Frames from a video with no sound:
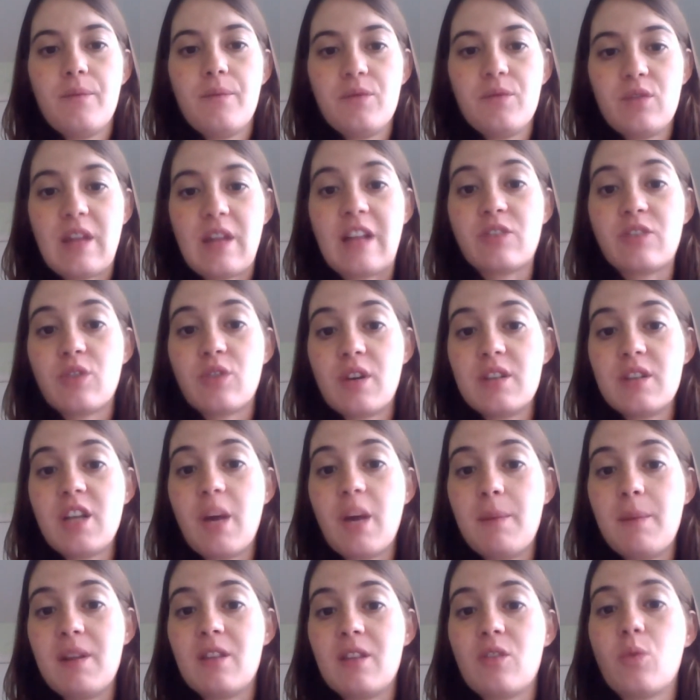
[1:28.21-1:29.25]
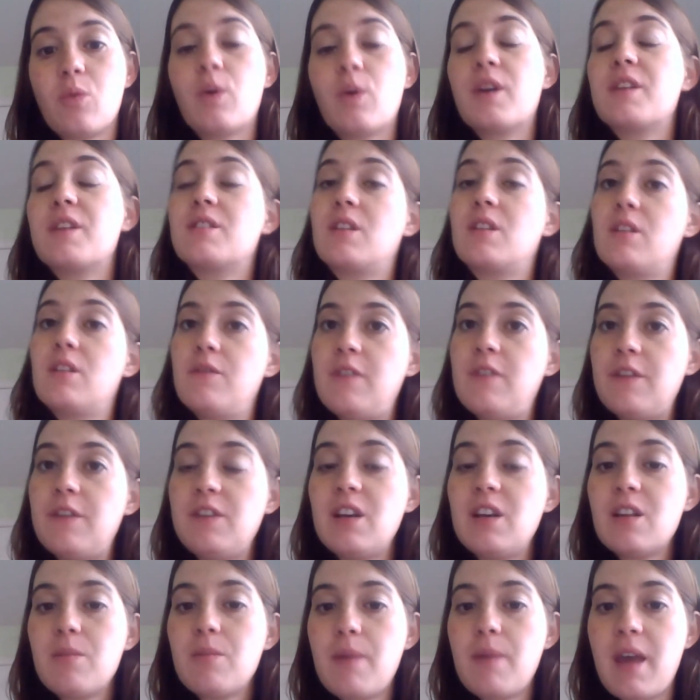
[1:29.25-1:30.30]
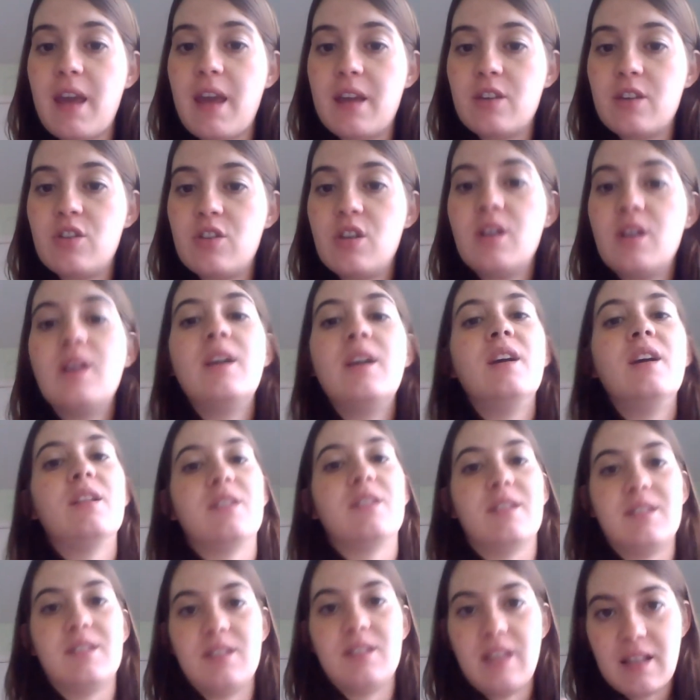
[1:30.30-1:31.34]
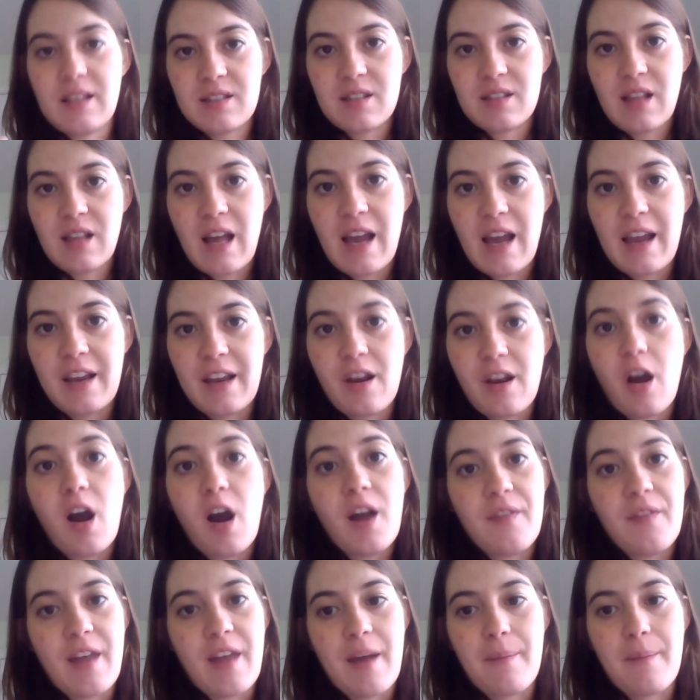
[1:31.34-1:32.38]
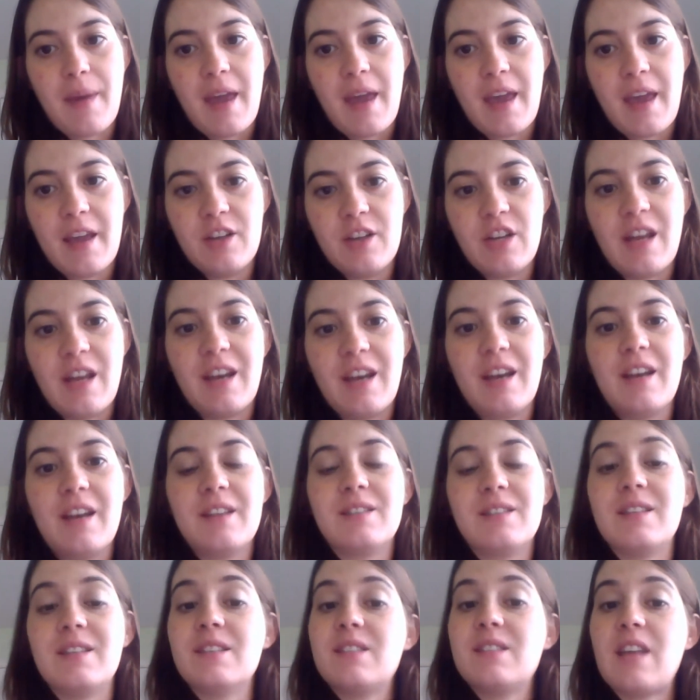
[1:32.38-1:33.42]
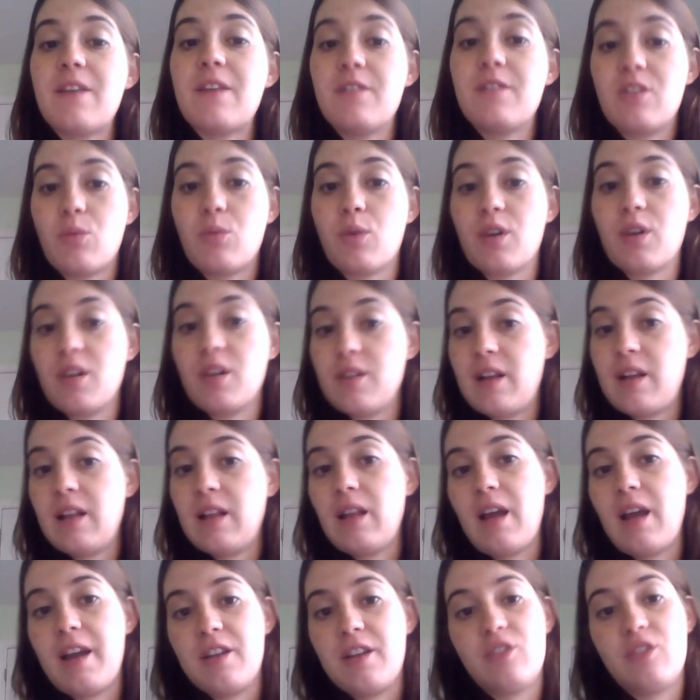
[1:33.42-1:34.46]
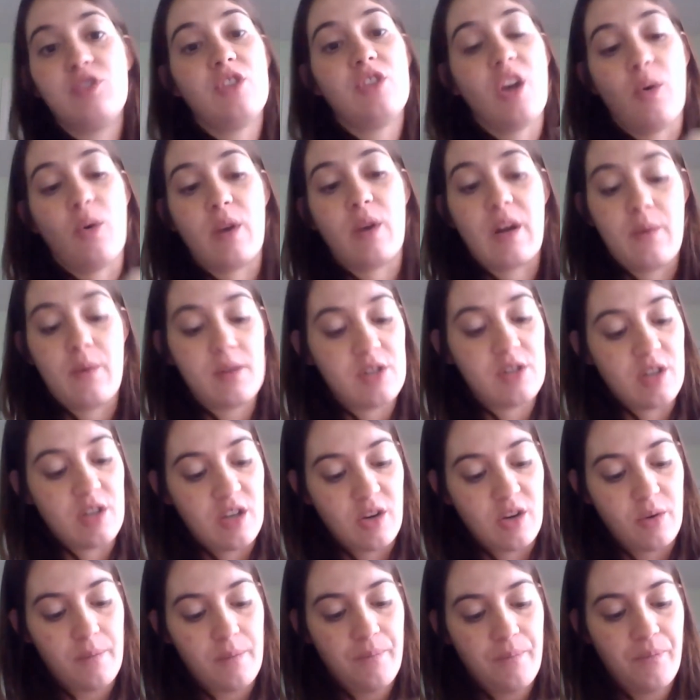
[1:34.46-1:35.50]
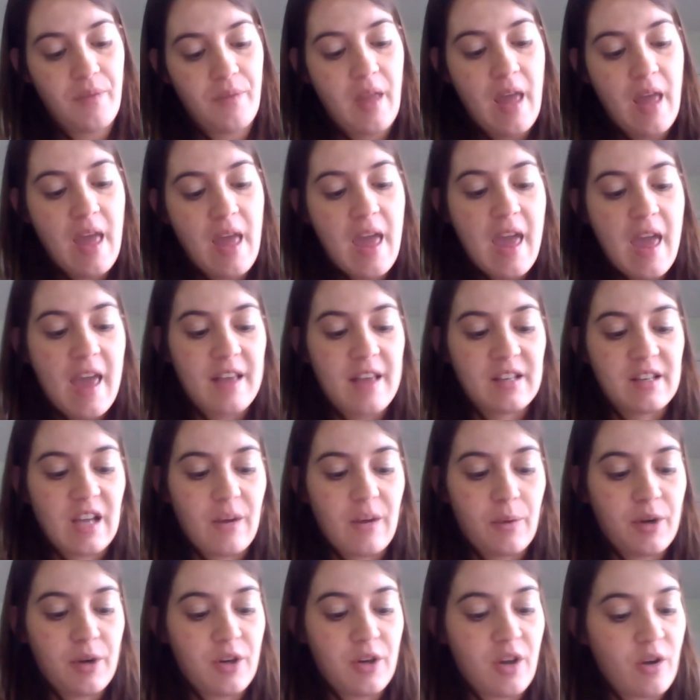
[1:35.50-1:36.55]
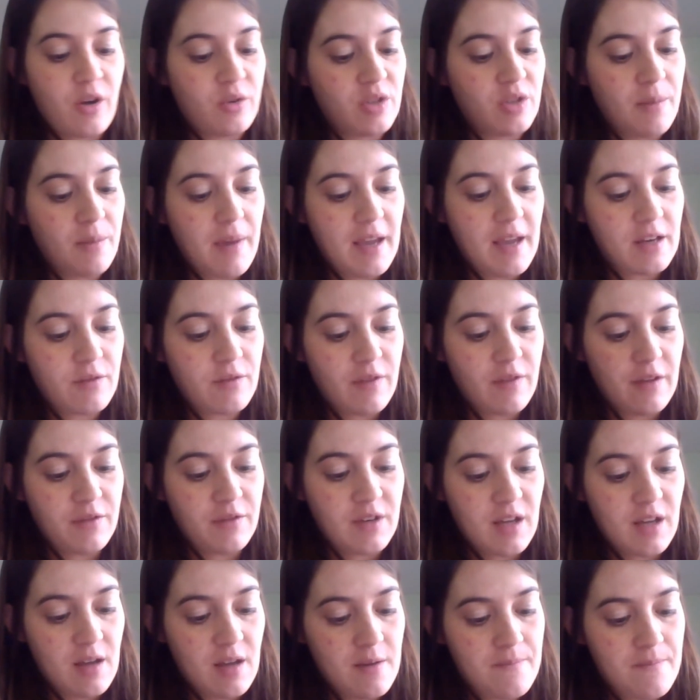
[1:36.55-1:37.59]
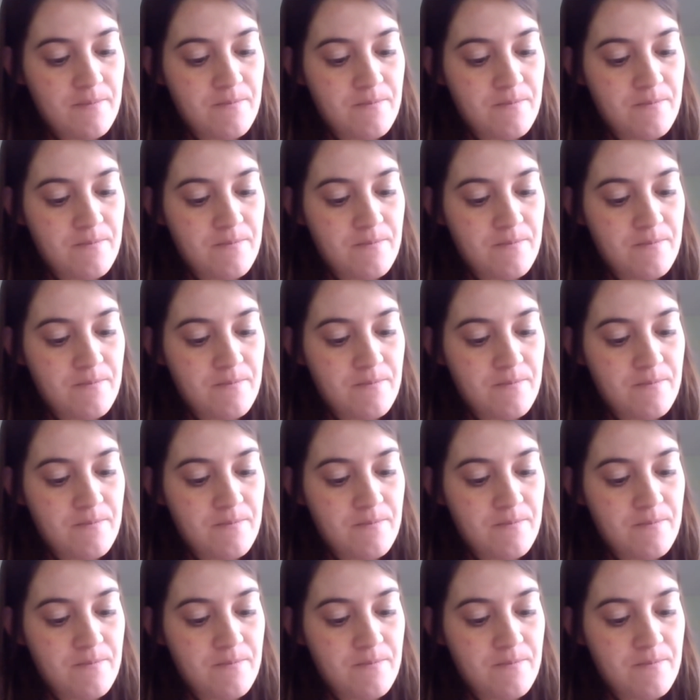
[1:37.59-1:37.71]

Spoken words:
That's going to tell me that the word is on the 50th page, the 6th line on that page, and it is the 7th word on that line. So what I would do is I would go to page 50.